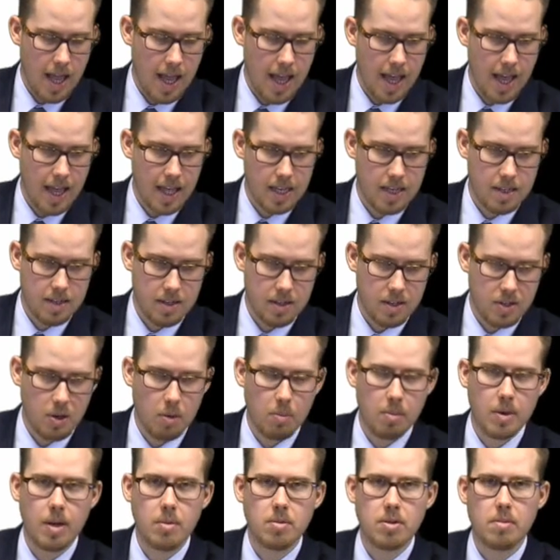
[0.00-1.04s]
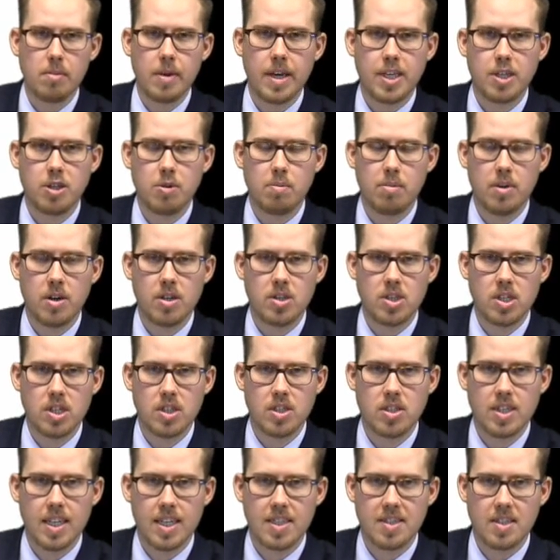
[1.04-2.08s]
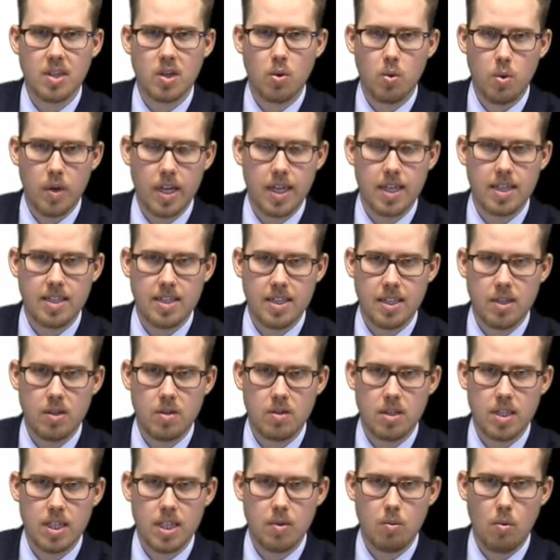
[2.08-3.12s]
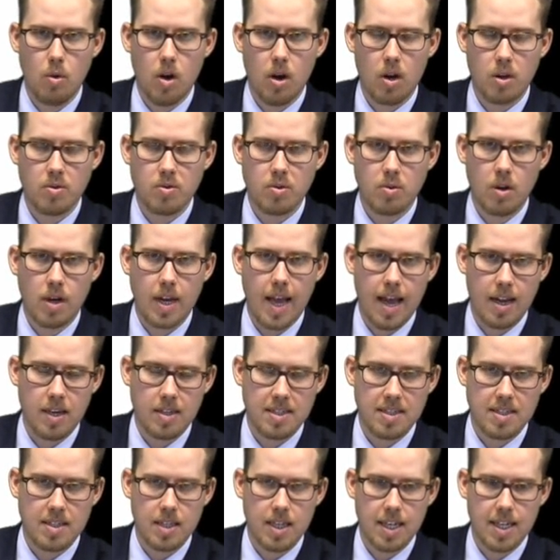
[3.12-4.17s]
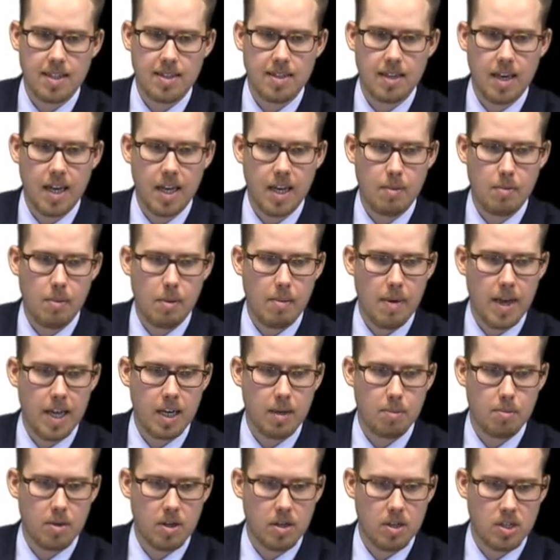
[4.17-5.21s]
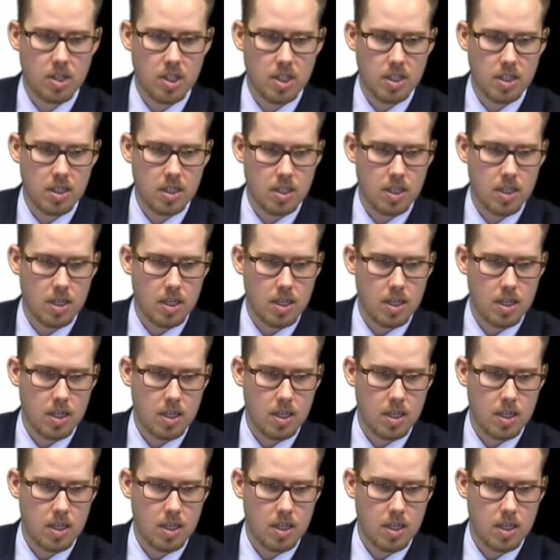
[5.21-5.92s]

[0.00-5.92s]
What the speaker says: and you'll be able to make your purchase. That's a quick DoD walkthrough on how to select an item and make a purchase.